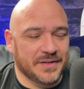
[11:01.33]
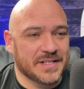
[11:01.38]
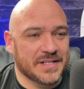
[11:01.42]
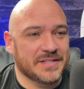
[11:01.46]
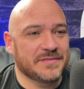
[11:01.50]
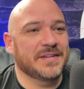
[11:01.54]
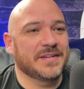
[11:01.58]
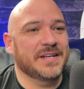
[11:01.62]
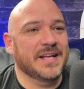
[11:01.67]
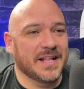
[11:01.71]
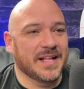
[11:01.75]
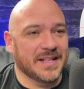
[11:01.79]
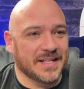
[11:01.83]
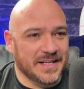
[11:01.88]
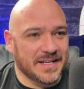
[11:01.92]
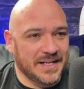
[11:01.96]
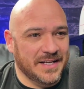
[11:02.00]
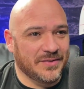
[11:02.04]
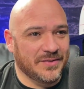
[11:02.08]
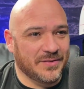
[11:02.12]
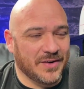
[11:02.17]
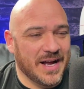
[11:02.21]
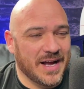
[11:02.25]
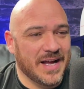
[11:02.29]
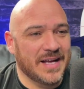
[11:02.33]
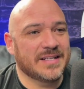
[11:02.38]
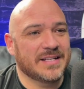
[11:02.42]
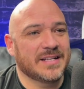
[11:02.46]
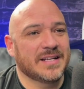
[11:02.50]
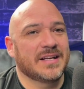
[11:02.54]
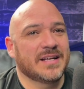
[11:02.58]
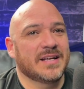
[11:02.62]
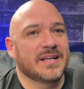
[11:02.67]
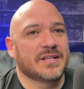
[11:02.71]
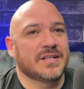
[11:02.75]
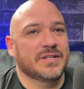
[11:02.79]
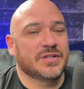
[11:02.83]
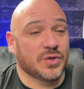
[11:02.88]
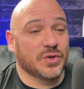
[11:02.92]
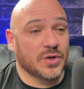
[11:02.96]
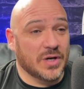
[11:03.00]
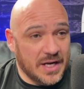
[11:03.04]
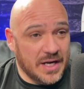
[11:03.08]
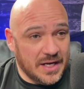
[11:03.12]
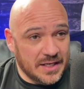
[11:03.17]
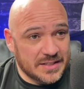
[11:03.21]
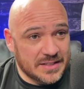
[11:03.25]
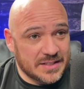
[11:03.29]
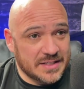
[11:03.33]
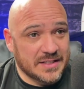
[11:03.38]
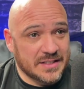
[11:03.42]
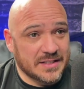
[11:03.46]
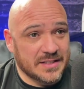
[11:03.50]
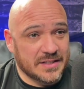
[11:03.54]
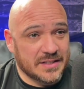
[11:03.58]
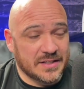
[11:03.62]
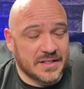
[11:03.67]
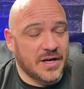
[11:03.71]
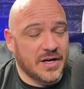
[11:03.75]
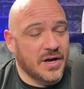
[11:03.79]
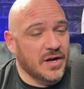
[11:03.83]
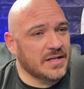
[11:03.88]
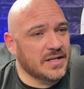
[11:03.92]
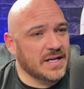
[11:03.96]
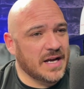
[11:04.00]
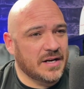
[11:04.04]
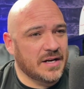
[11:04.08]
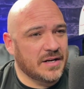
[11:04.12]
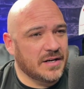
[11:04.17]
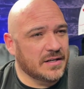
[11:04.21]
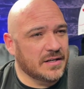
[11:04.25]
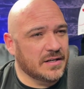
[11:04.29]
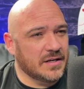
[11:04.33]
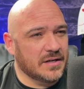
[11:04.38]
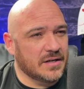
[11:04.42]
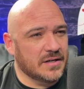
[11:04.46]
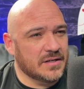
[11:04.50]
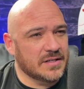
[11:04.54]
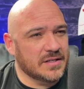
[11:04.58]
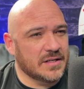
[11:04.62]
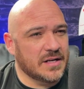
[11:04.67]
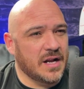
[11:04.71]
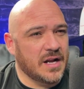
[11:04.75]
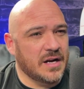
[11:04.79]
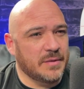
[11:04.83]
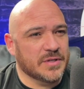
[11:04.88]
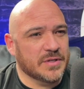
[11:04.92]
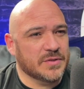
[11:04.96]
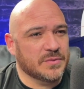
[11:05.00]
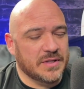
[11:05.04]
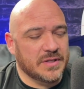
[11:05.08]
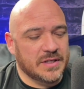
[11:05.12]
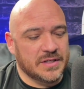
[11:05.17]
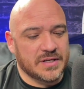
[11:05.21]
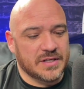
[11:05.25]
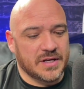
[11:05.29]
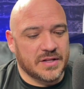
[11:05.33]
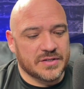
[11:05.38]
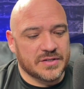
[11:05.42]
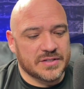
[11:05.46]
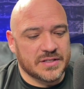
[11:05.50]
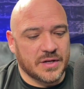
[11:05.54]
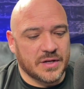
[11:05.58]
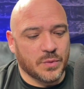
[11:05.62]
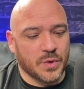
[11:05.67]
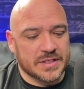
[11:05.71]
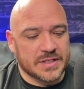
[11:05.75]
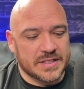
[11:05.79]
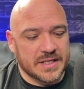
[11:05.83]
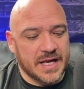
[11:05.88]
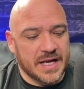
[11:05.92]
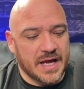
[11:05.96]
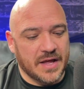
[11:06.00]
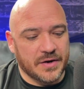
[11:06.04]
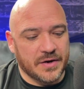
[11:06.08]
fidelity, right? Trust. They all kind of are synonymous with each other, so they work together.